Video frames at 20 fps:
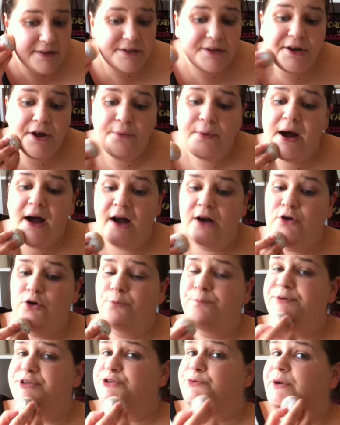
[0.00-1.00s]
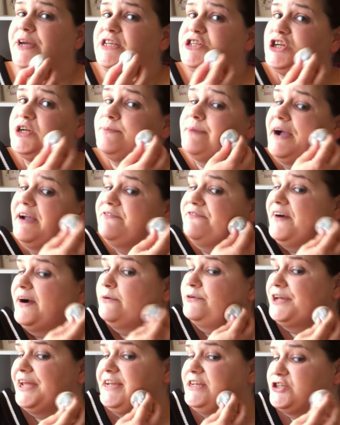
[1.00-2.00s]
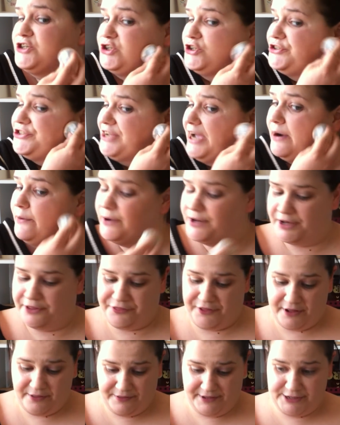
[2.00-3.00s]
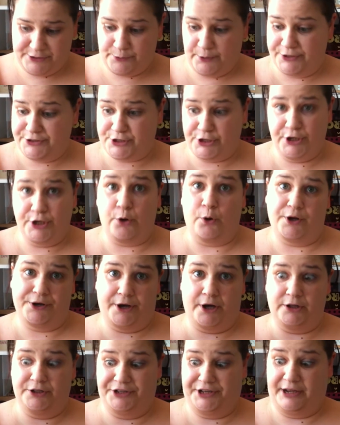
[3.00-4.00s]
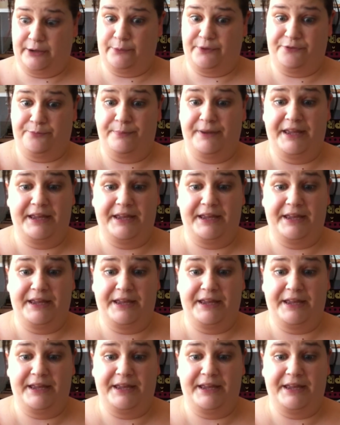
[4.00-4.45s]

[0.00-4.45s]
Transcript: You know what? I could be switching my foundations out, and I think this one's going to go on holiday with